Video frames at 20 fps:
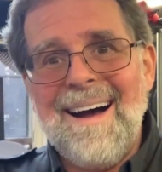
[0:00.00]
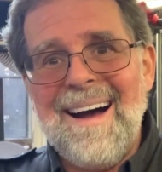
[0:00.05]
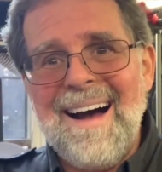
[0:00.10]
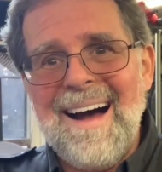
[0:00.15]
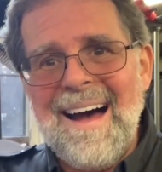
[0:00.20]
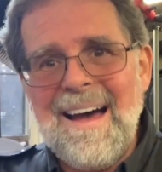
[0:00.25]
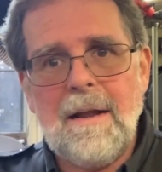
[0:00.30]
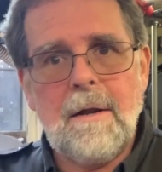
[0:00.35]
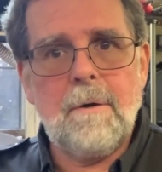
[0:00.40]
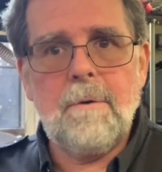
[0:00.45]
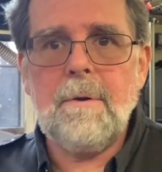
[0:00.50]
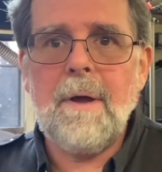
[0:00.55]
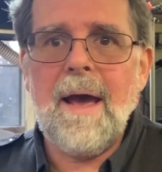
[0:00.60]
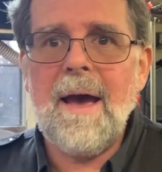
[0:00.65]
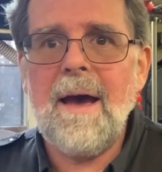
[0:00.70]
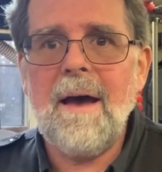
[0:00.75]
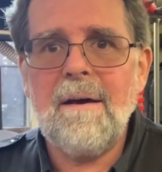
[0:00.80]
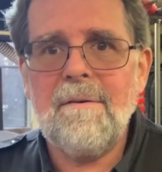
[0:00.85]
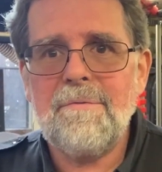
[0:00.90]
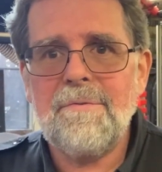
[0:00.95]
I don't
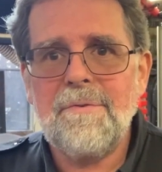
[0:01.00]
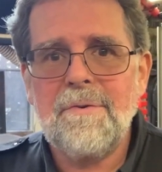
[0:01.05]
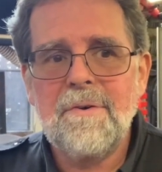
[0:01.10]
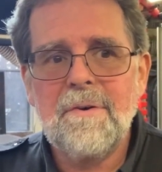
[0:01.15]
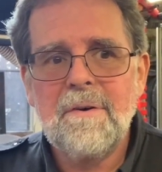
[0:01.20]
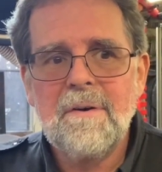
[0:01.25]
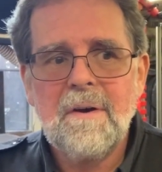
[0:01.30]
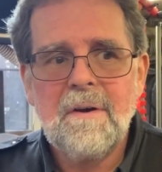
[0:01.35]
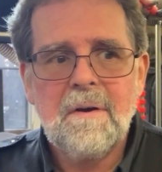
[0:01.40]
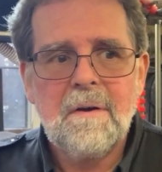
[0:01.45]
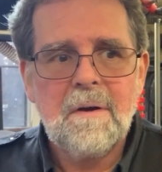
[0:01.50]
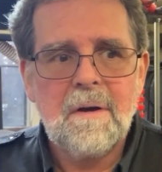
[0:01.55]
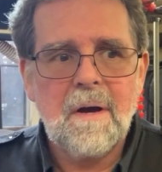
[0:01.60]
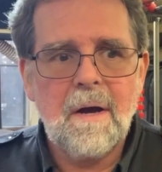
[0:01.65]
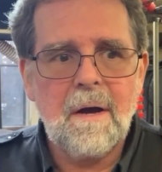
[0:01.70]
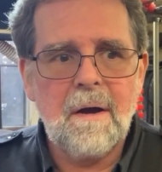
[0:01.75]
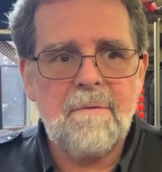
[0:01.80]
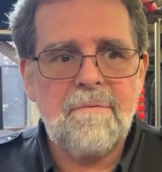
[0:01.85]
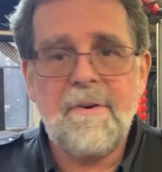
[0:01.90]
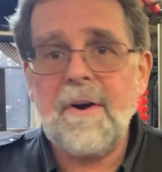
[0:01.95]
have
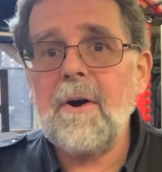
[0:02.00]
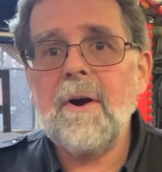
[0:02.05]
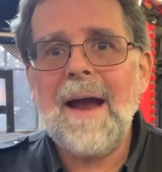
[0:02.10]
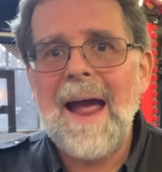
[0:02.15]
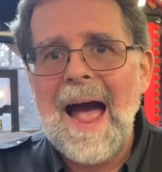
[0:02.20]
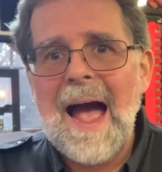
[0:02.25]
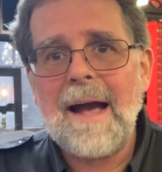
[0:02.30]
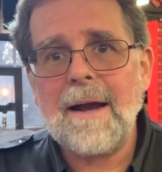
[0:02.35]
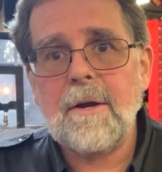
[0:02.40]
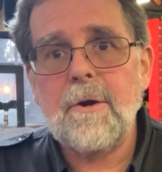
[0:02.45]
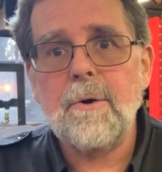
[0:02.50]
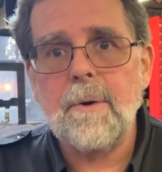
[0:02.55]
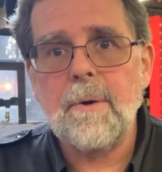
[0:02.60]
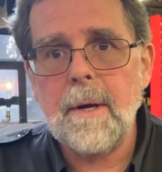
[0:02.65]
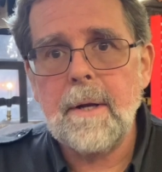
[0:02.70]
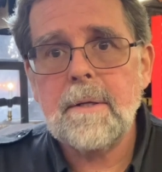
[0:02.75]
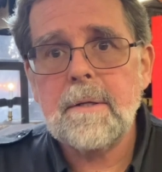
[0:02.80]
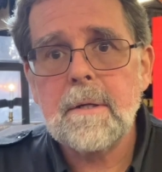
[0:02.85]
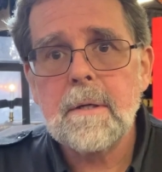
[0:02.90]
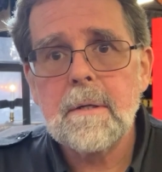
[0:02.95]
a very
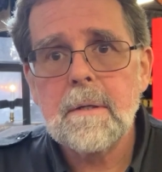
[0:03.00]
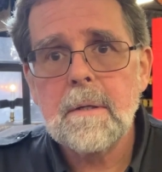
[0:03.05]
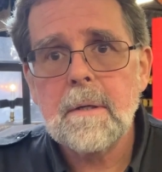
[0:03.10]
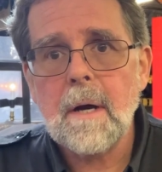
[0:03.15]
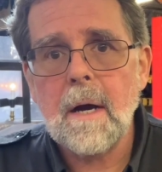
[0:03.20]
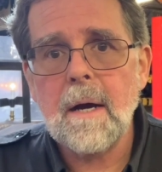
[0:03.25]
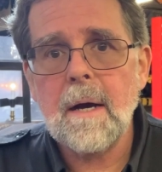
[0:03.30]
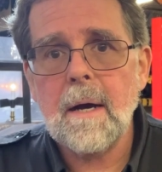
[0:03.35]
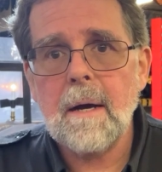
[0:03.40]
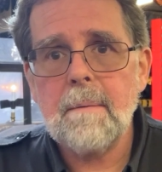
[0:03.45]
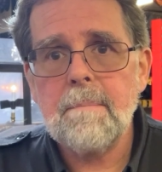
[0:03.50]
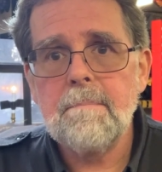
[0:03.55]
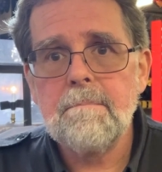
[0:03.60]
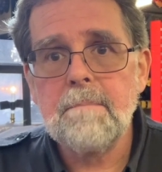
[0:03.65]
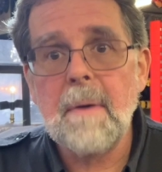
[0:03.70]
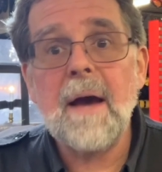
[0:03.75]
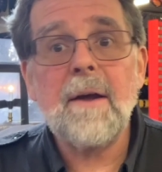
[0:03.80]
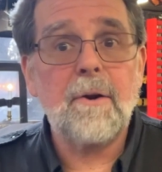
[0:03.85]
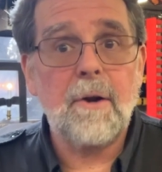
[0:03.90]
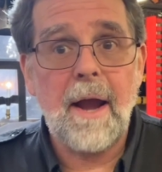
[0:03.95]
accurate
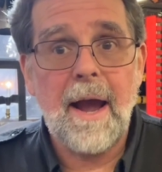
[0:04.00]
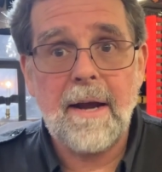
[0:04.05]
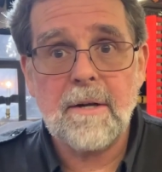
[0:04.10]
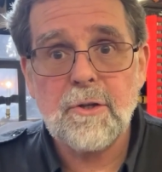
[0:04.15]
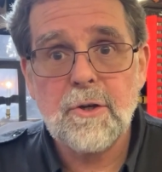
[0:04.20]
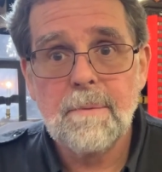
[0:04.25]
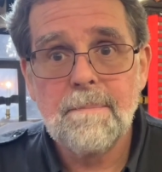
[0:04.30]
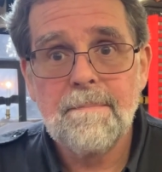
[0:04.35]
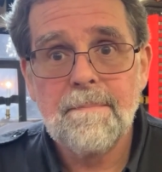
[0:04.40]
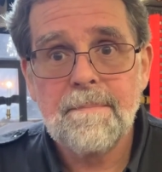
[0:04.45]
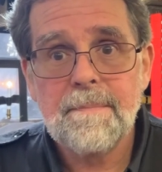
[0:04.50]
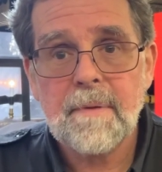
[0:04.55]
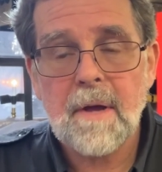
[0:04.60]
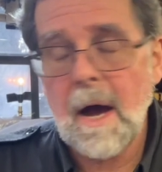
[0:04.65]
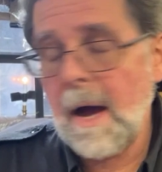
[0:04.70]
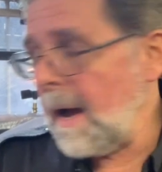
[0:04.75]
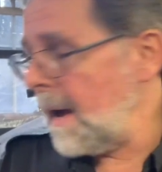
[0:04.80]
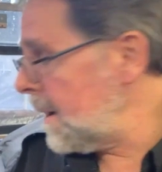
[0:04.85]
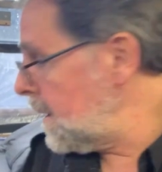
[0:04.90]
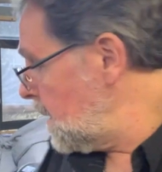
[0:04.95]
miter gauge.
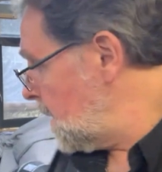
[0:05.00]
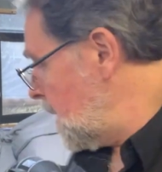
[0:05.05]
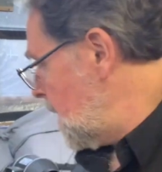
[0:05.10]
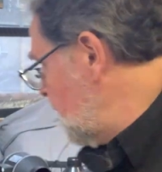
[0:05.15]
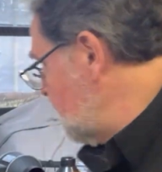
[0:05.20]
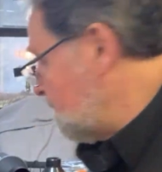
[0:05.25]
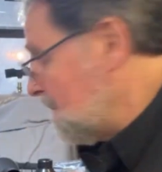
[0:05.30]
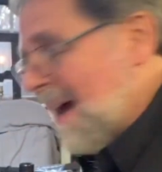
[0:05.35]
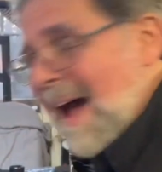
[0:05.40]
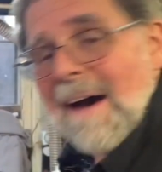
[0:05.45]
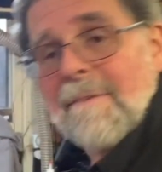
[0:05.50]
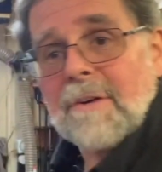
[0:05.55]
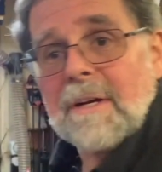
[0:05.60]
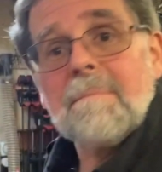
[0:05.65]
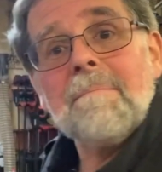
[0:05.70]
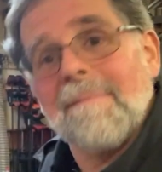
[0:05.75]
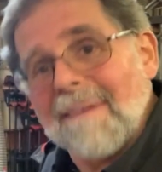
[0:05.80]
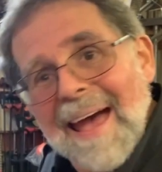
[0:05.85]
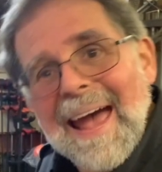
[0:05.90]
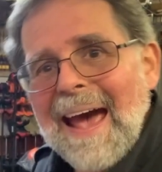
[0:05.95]
I
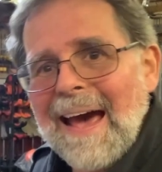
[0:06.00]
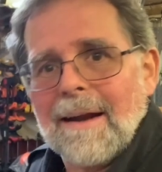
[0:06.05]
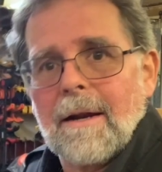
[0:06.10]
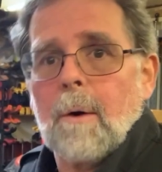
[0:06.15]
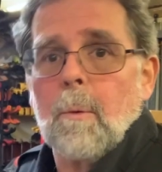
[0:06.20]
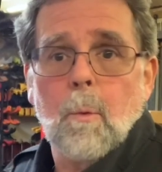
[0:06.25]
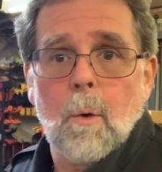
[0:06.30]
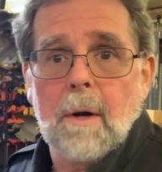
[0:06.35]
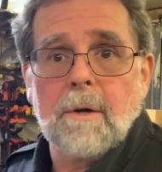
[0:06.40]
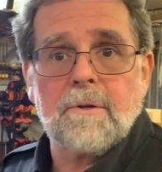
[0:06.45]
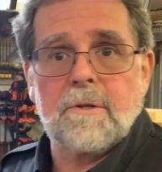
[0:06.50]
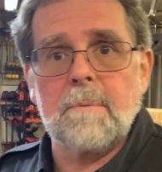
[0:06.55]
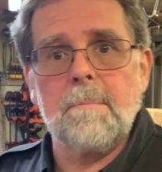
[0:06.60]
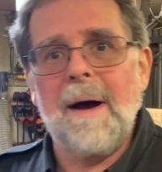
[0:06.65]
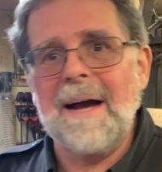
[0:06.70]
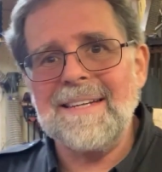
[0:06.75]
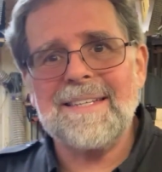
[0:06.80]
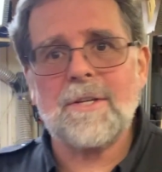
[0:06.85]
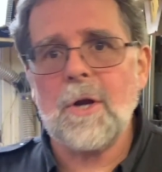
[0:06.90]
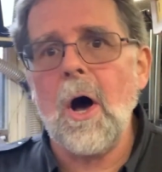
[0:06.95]
haven't added one to
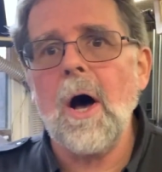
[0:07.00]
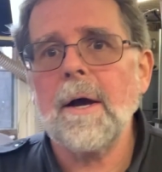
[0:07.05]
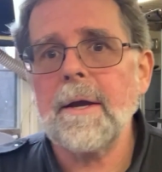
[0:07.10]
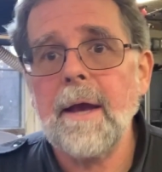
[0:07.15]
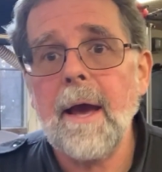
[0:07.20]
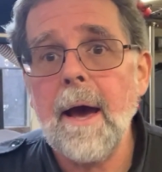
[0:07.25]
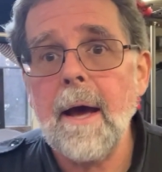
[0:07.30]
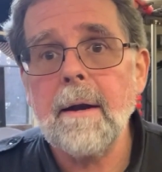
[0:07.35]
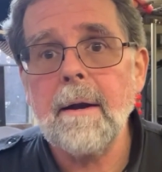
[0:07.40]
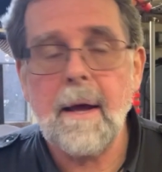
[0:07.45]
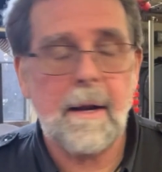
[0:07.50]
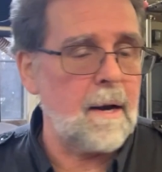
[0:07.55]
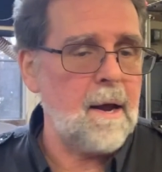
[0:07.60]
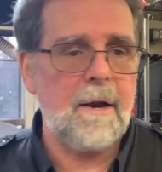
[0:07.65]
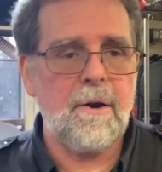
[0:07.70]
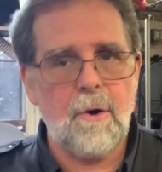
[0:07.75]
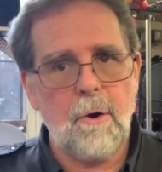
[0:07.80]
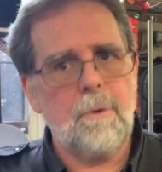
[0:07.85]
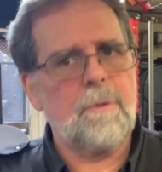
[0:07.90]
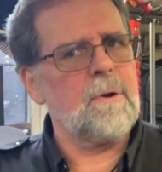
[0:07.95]
my saw yet, and I
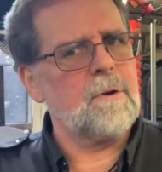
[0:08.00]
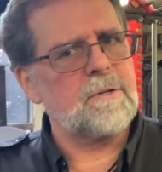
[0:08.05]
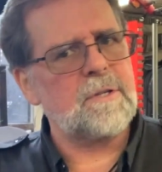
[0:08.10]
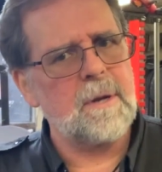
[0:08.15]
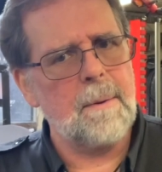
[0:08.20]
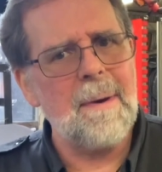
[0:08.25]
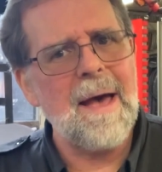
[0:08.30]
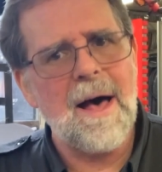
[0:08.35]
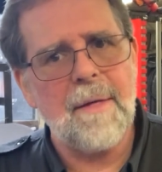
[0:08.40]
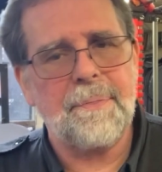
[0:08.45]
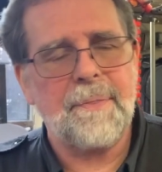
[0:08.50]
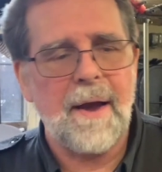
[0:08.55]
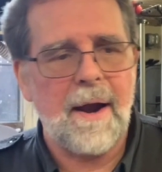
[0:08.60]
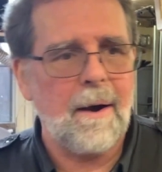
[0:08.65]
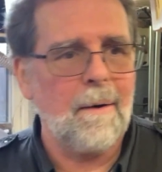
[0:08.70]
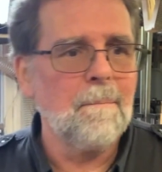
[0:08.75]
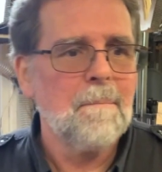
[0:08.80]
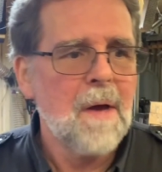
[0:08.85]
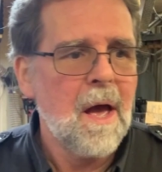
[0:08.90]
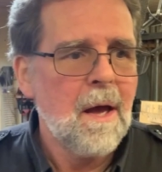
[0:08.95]
know there's some out there.